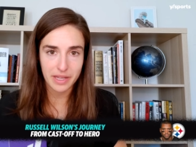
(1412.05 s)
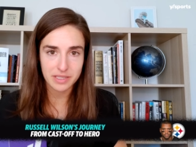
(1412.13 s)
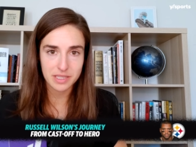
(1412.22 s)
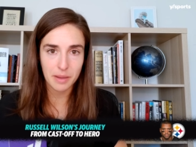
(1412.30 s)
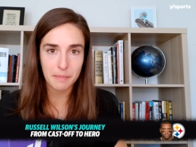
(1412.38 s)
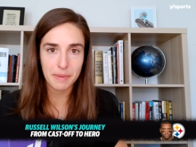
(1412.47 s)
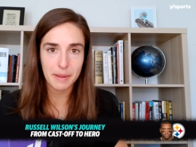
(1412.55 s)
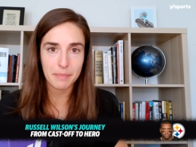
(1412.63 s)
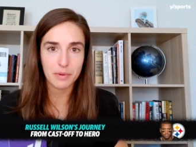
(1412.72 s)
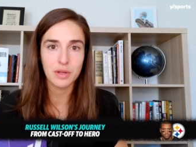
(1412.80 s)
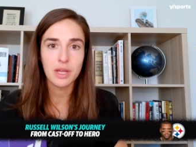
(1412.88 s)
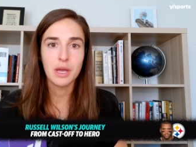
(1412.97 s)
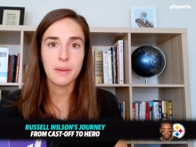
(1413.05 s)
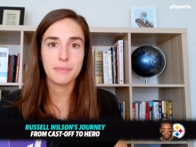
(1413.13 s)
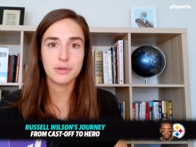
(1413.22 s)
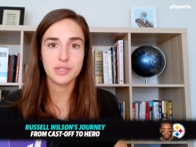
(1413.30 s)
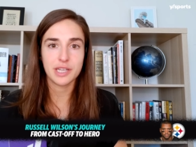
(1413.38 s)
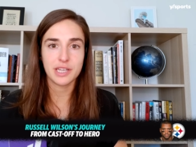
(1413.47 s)
And some people,
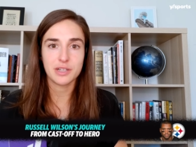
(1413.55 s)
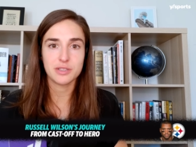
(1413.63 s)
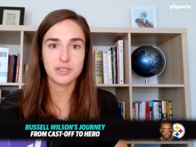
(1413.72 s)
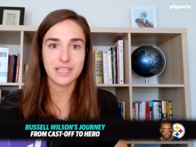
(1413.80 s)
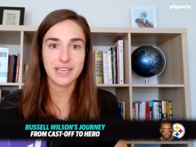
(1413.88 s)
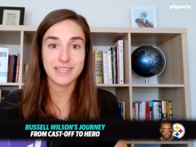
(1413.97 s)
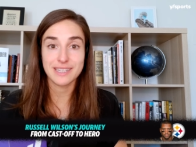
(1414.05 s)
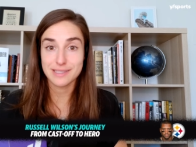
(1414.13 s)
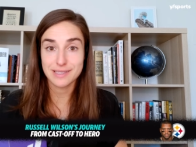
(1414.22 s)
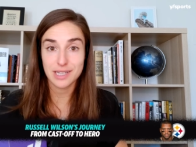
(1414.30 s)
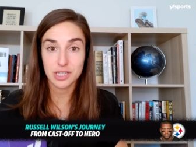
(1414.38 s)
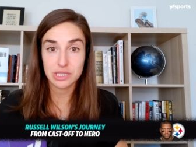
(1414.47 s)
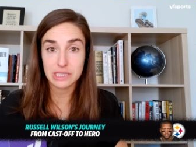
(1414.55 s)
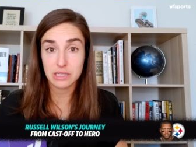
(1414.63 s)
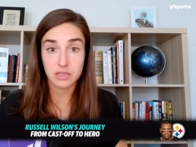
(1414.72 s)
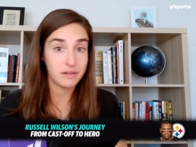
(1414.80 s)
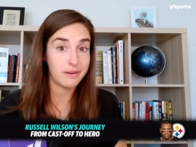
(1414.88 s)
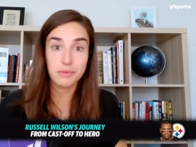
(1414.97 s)
particularly at his stage in
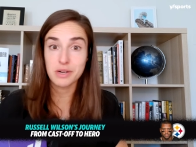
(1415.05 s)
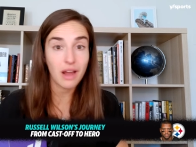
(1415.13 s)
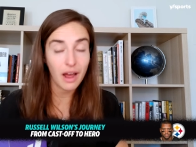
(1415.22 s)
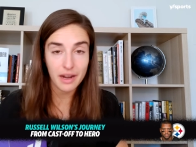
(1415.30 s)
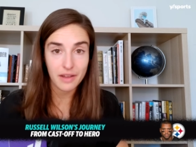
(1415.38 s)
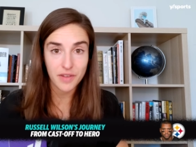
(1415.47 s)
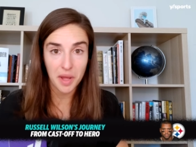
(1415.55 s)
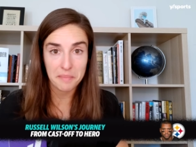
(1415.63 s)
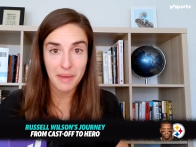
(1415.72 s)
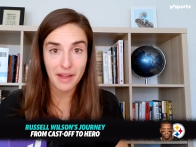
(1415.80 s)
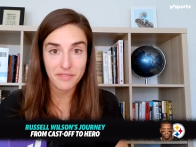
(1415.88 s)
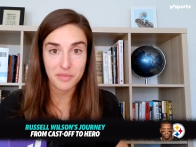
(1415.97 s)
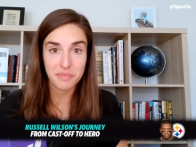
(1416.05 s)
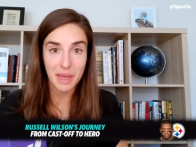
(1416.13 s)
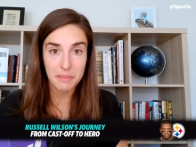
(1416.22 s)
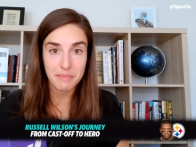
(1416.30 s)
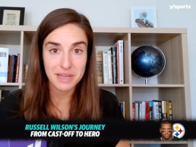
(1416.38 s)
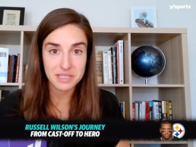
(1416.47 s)
their career, would not have come back from
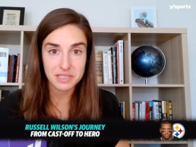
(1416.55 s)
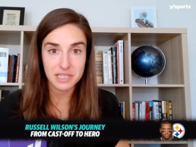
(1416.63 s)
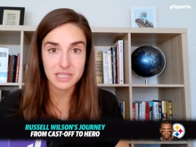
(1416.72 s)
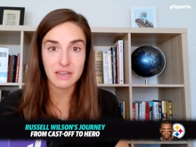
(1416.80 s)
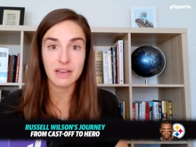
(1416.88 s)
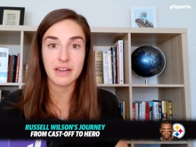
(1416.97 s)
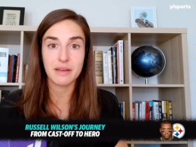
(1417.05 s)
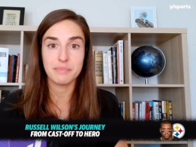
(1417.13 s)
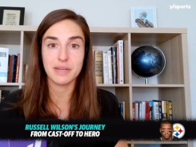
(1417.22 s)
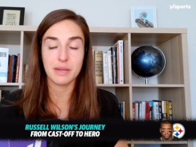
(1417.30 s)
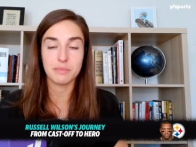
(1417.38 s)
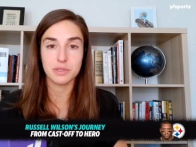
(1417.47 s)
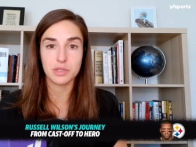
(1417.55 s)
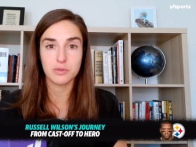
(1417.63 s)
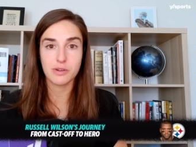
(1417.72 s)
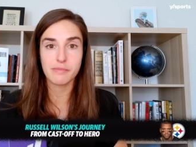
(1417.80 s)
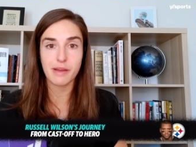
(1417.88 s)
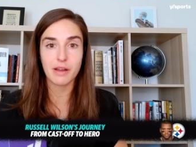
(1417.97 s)
that mentally and not have been able
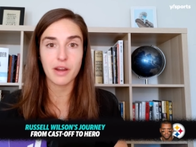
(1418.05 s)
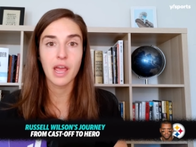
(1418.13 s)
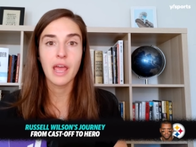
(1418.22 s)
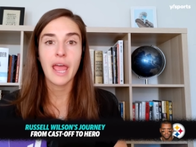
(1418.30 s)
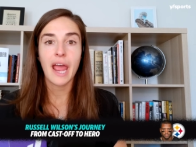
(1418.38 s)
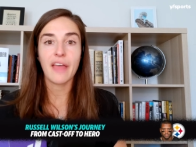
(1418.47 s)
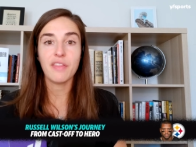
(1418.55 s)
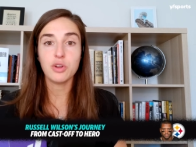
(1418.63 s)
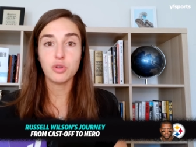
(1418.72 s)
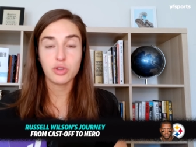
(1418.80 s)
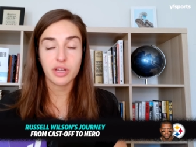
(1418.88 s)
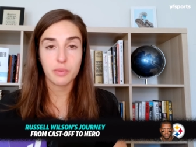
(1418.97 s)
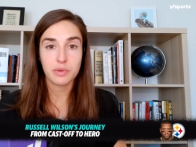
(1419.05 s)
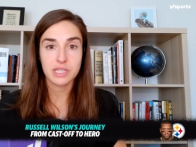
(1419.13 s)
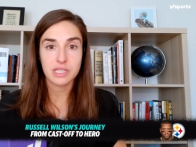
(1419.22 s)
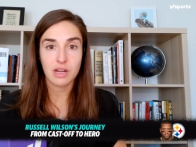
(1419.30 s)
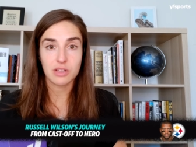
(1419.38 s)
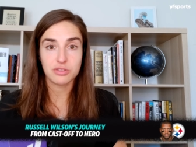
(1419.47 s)
to rebound. And then you look at what
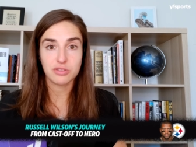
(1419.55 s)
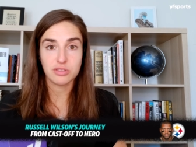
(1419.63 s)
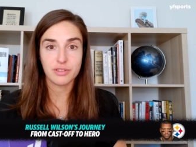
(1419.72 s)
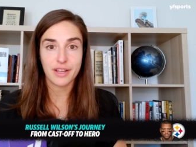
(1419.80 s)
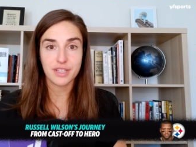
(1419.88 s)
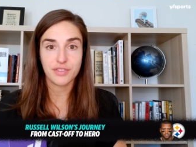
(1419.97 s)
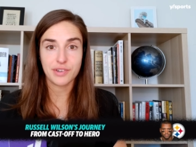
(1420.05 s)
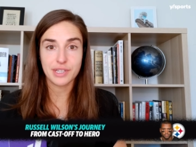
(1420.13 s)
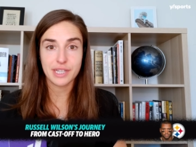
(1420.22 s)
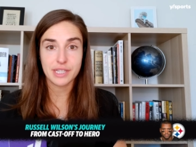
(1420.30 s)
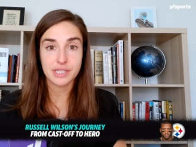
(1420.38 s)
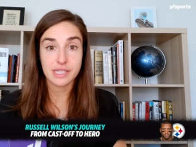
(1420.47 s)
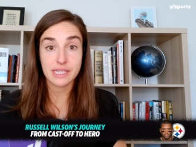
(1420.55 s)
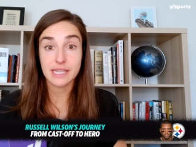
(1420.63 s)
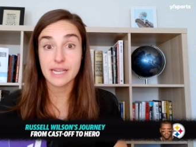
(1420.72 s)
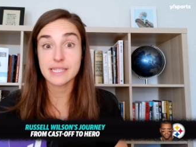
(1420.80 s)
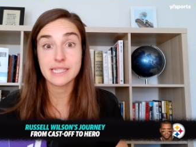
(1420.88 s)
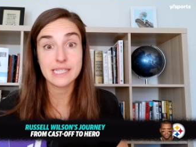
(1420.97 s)
he's gone through the last few years, and
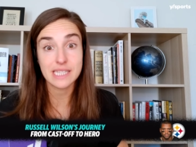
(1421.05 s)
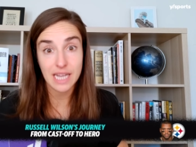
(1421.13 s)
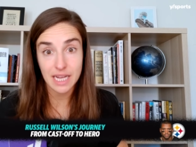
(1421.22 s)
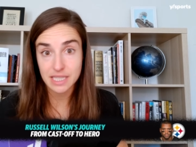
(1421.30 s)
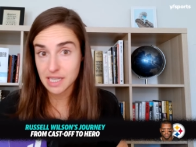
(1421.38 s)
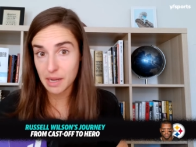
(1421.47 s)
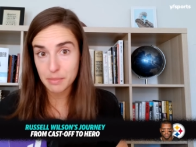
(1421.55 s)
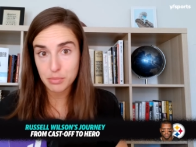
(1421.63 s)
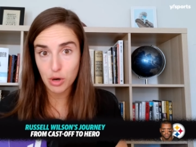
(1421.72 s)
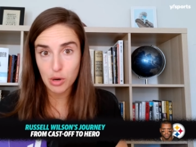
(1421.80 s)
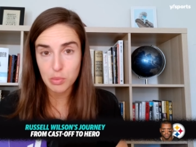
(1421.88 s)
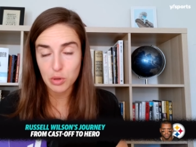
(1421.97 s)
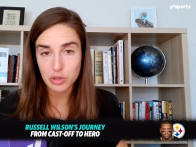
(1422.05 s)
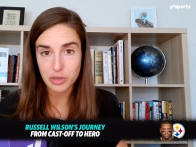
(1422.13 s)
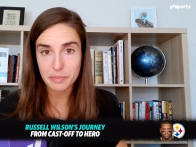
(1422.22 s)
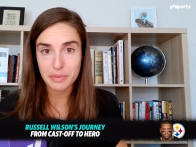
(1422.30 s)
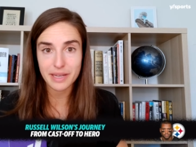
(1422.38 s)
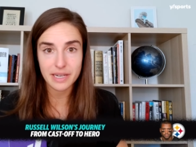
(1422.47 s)
yes, he's a nine-time Pro Bowler
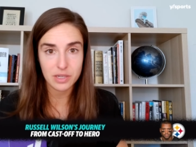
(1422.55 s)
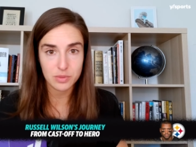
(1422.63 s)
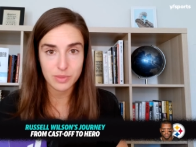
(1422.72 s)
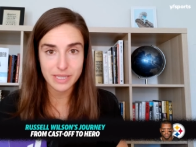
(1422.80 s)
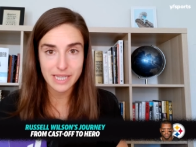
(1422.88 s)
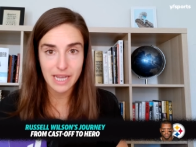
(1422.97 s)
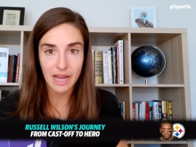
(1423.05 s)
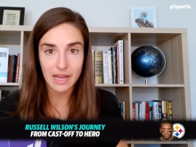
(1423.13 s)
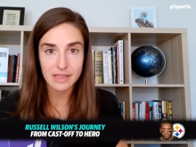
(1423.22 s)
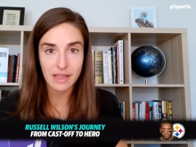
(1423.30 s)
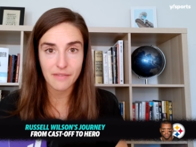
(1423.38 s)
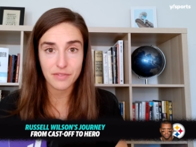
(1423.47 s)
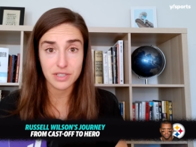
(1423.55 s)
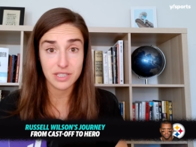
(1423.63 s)
and played at a really high level.